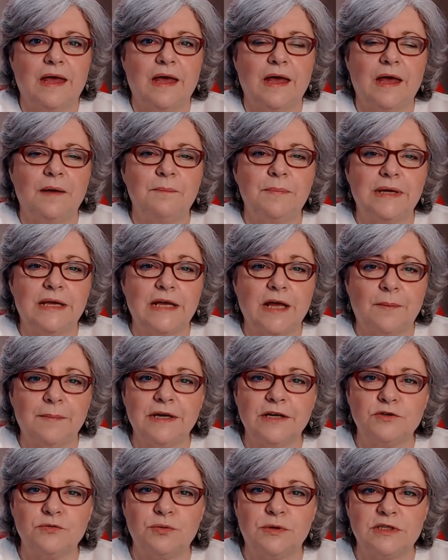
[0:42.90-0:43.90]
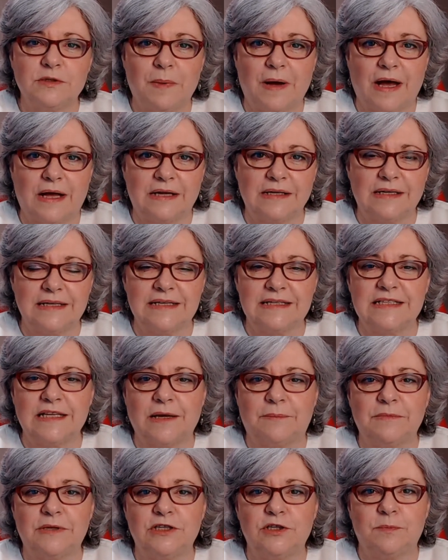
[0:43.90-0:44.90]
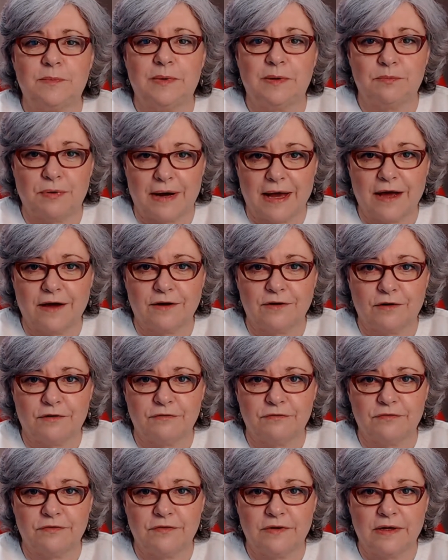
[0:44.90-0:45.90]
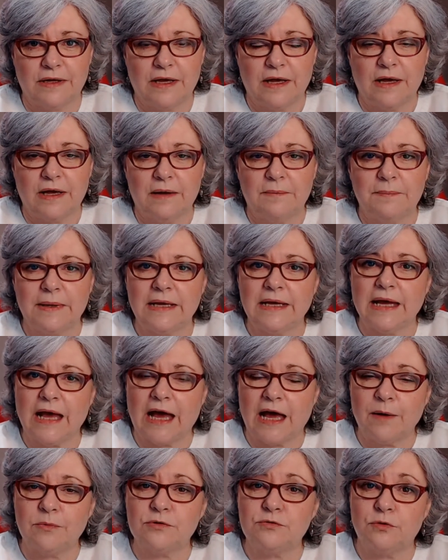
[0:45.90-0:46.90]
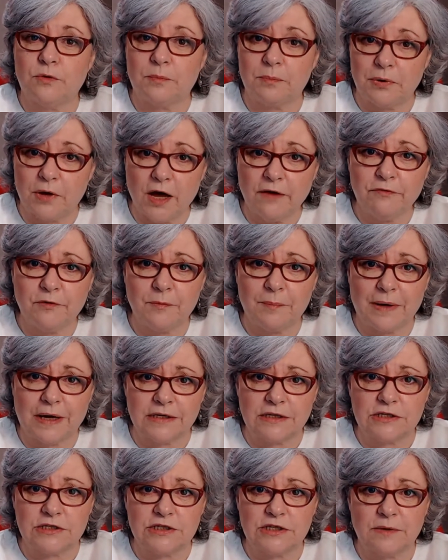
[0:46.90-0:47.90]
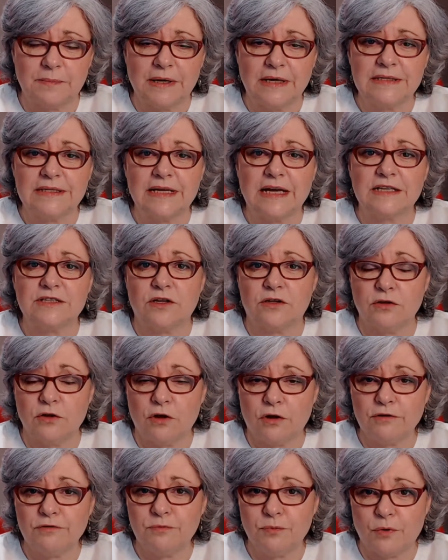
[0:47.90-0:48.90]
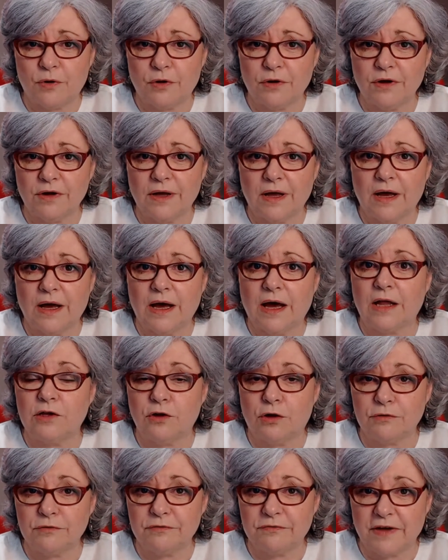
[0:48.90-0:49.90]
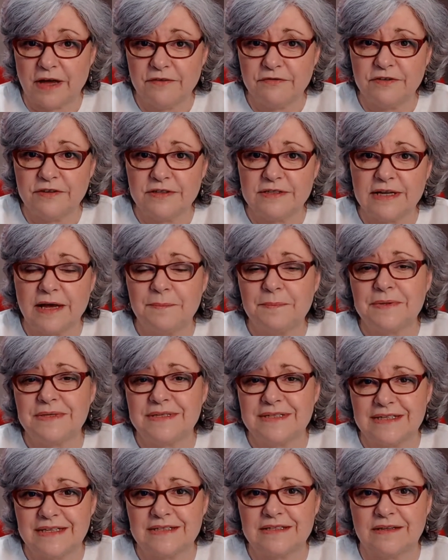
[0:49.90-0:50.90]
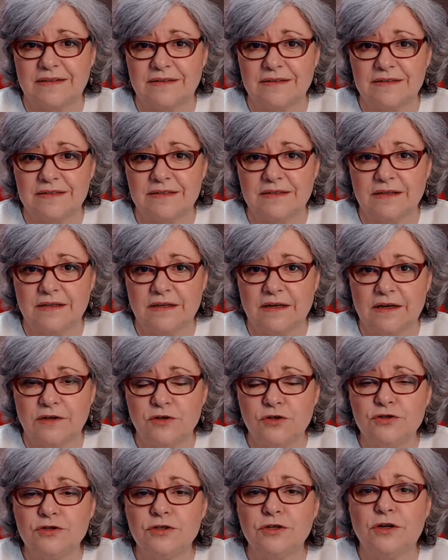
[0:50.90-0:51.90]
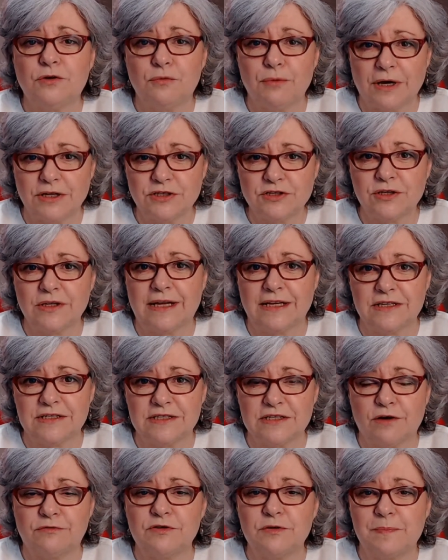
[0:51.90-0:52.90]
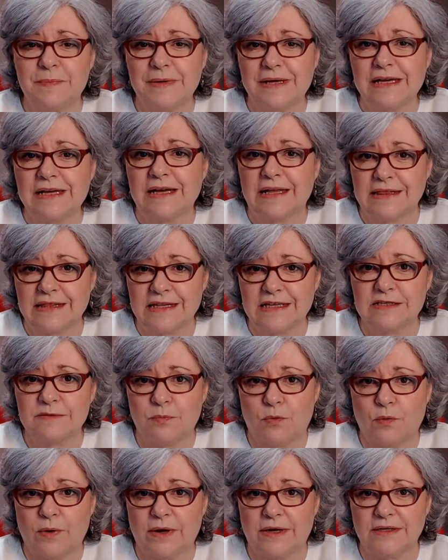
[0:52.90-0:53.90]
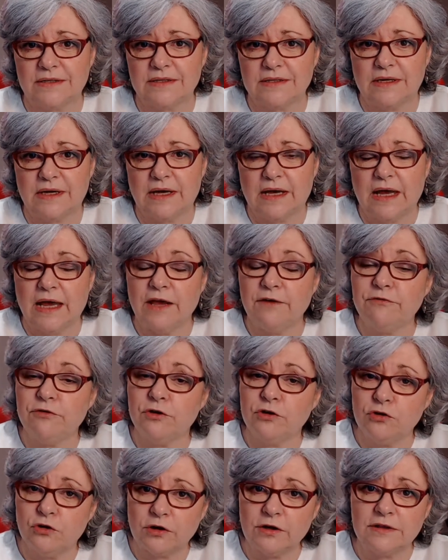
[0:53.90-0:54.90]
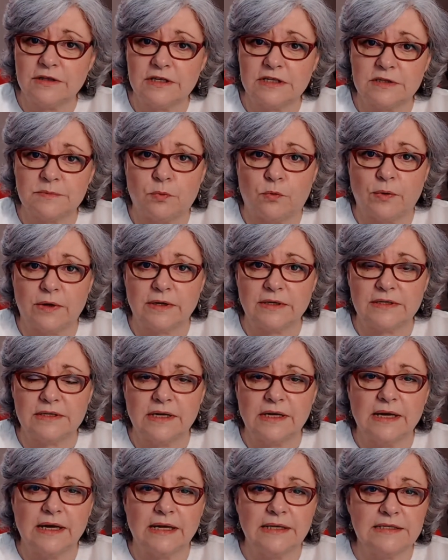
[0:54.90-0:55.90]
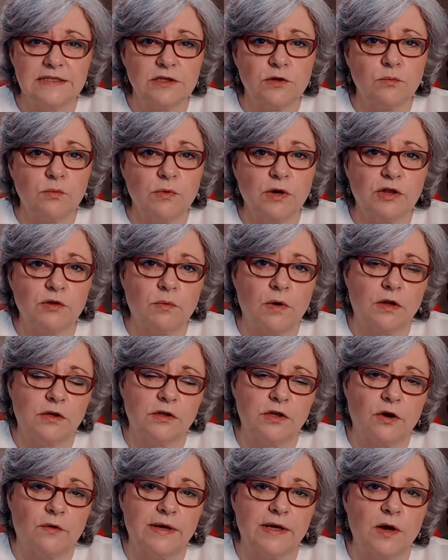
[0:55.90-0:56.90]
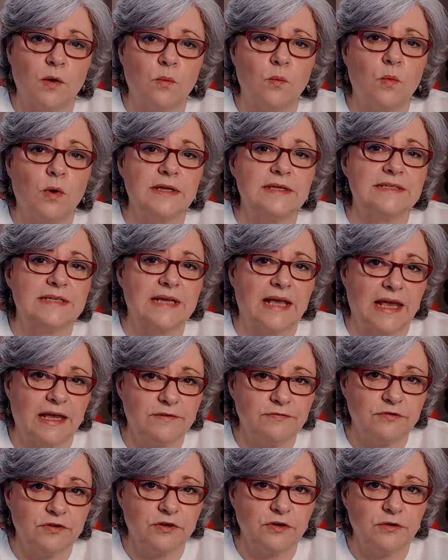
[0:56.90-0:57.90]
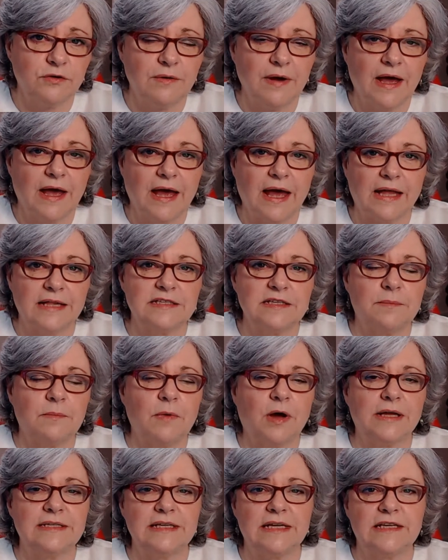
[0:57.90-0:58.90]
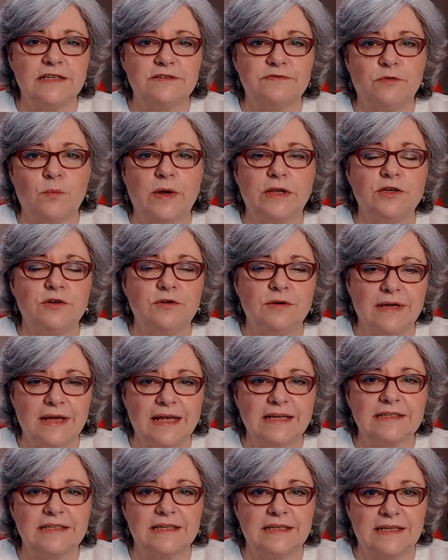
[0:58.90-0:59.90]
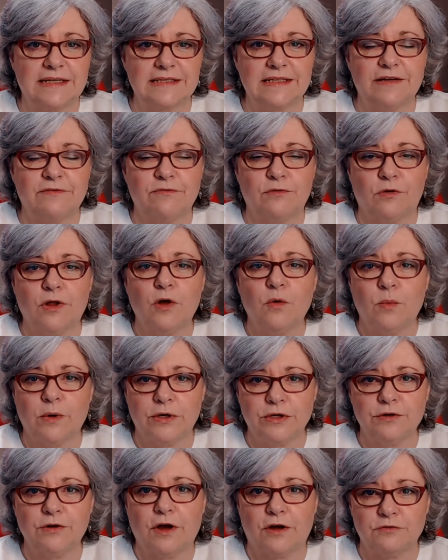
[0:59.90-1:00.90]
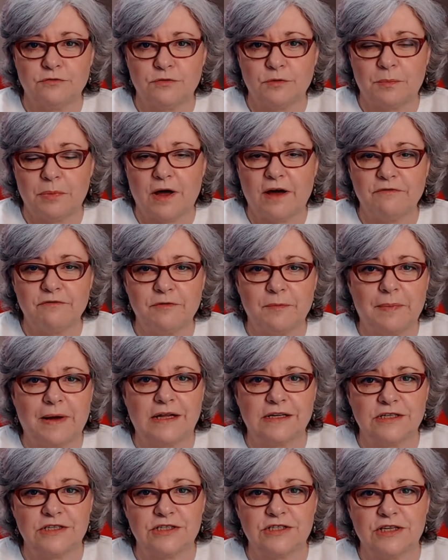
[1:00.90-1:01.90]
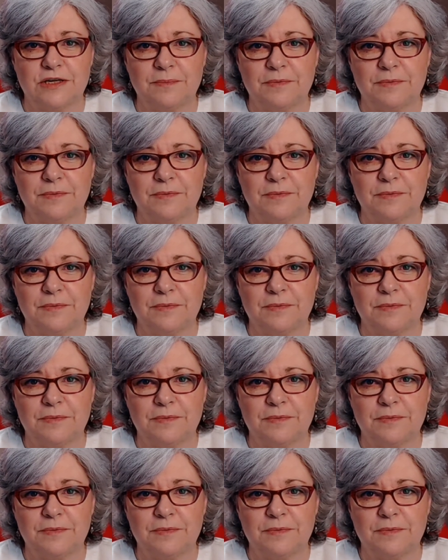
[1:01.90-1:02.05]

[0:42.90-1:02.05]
Becoming a Twitch partner is something to be proud of. Being able to apply for partnership takes a lot of work, a lot of effort and persistence. You should congratulate yourself to being at this point. If you're not at this point, it's still worthwhile knowing what is ahead for you and some ideas for when you get to this level when you're going to apply for partnership.